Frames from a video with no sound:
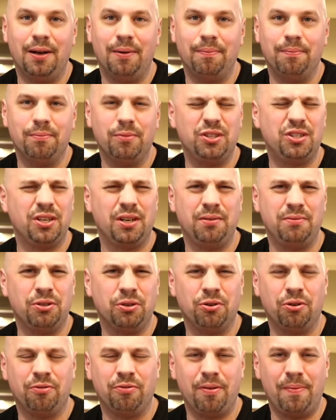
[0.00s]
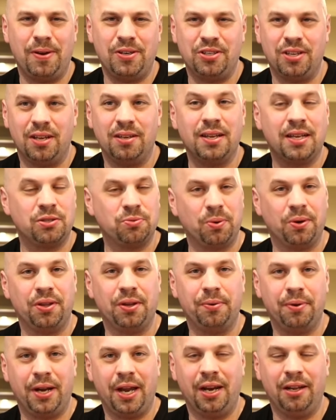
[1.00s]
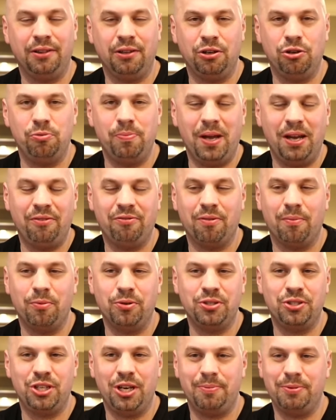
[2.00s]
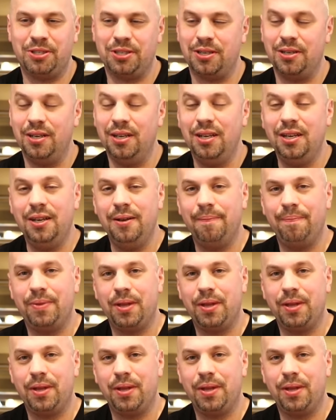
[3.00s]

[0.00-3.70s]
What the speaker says: Which I don't know if I mentioned that. That's where they were getting the new make from, was Jameson. They